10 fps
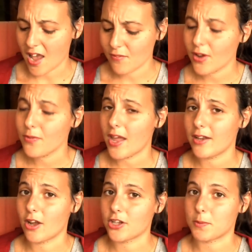I found
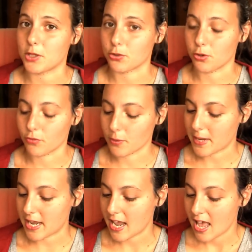that not to be true for
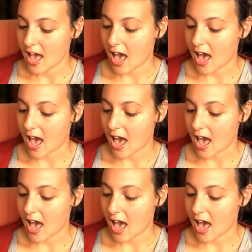me.